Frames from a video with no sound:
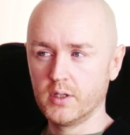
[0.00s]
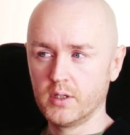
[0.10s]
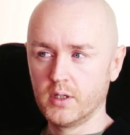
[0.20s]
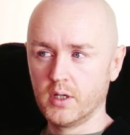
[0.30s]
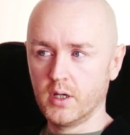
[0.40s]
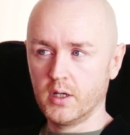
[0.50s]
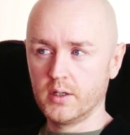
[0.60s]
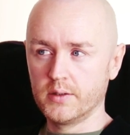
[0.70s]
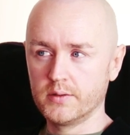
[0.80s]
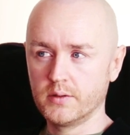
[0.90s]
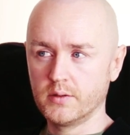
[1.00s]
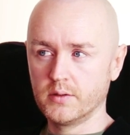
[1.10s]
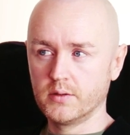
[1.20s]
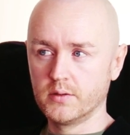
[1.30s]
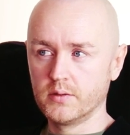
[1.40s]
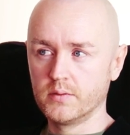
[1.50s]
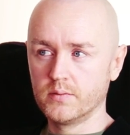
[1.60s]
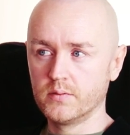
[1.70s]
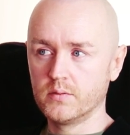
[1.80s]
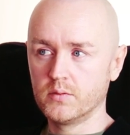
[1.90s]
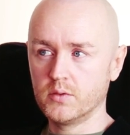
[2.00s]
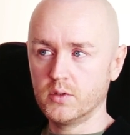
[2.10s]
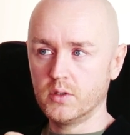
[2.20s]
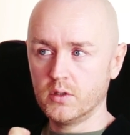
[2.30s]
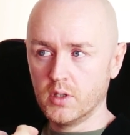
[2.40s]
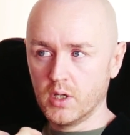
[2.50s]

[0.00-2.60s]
Nobody speaks.